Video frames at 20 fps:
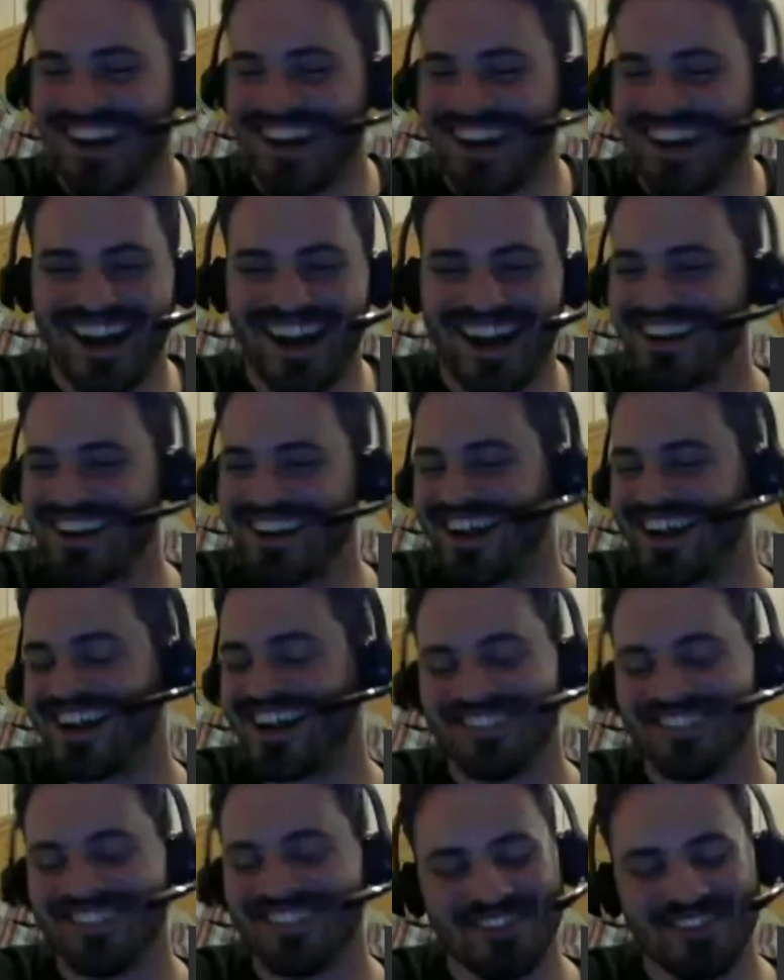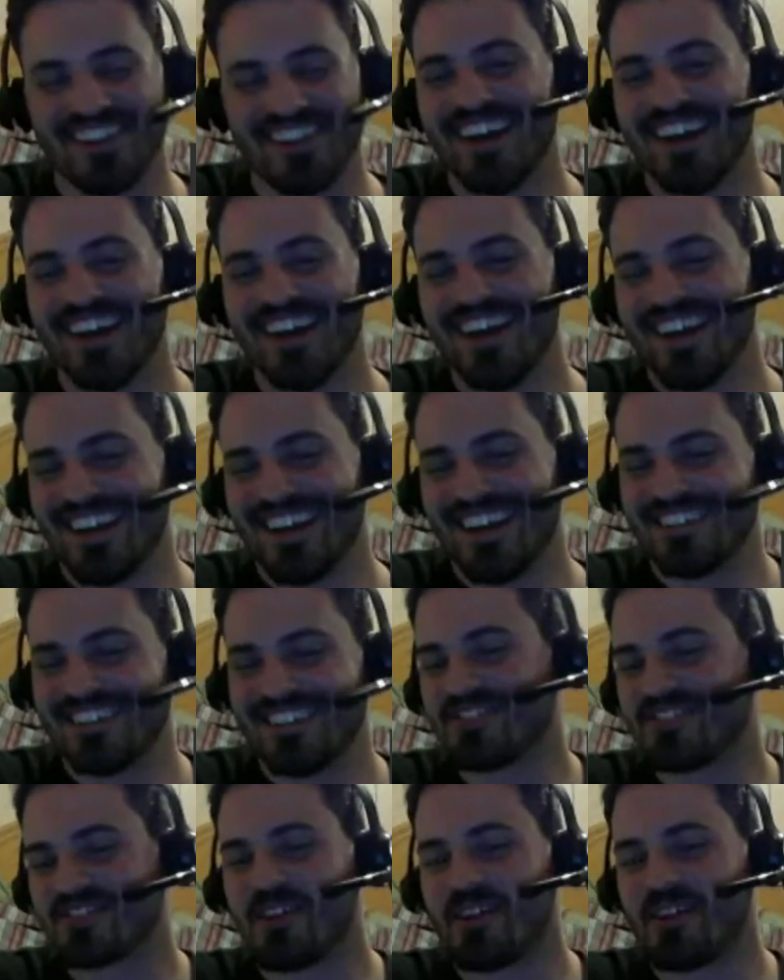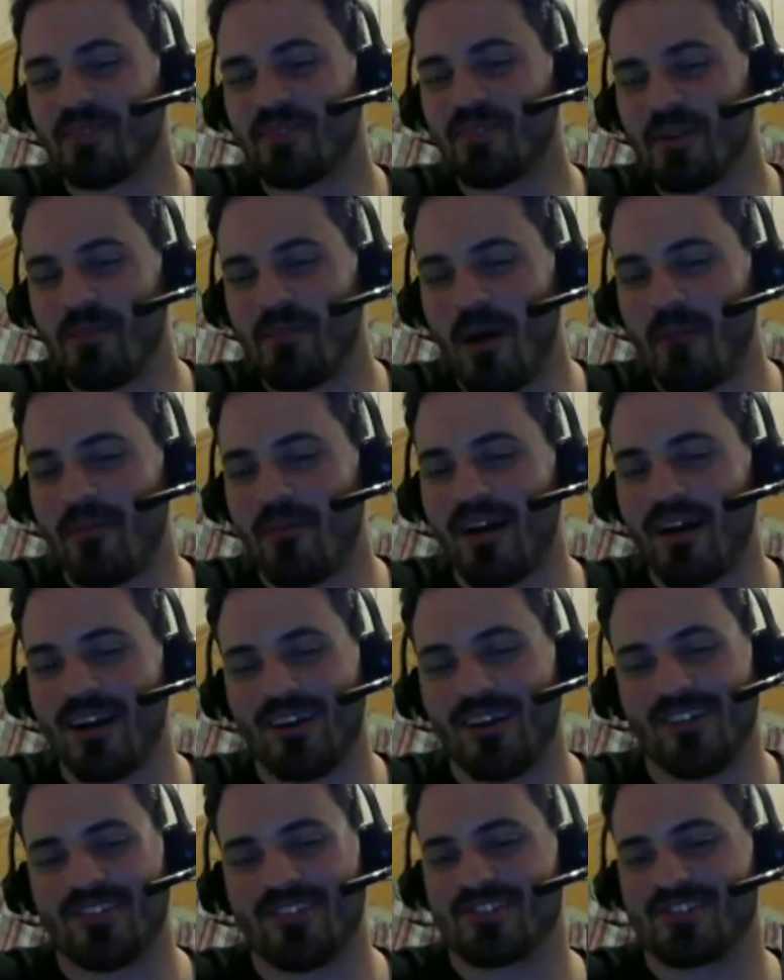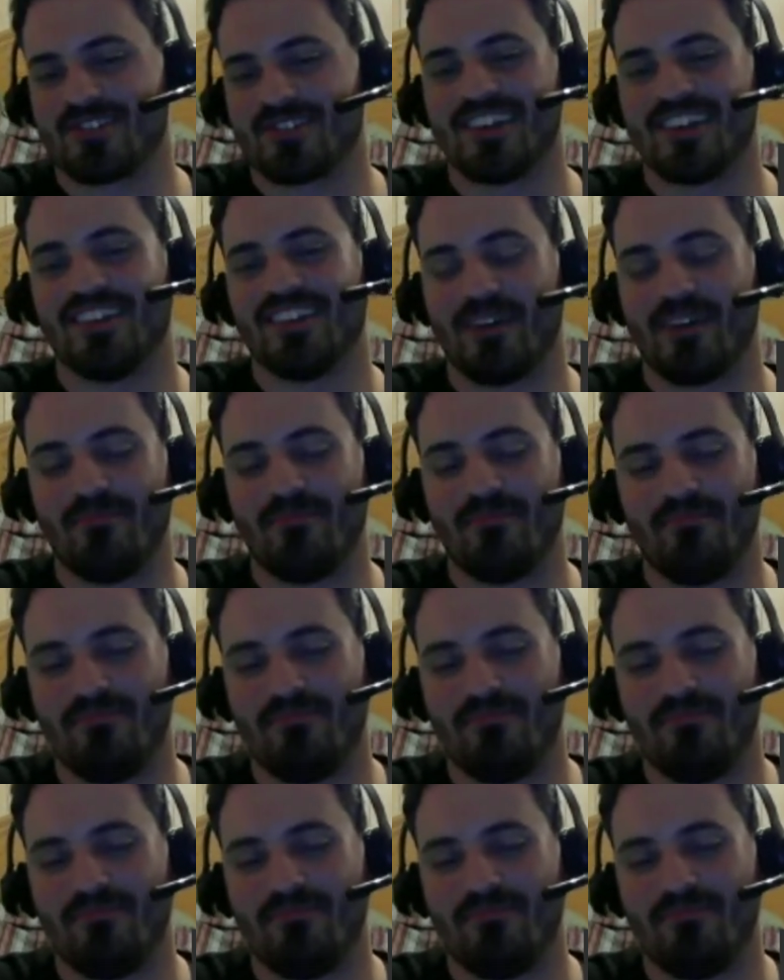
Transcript: I don't even. There's something about biology in there.